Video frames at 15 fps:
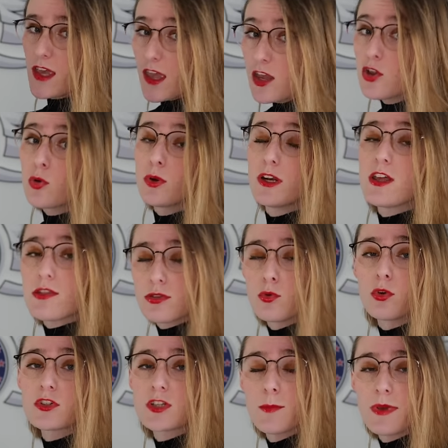equally
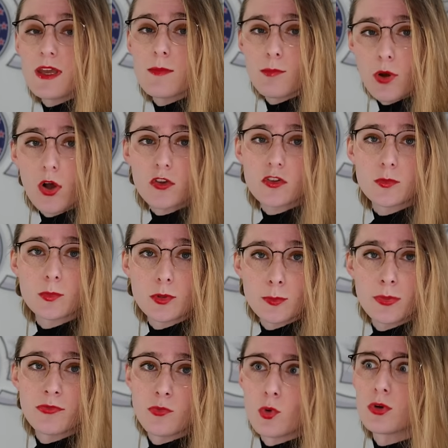thought to be impossible
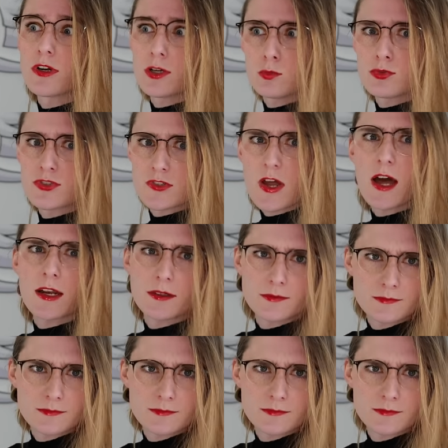before it was done.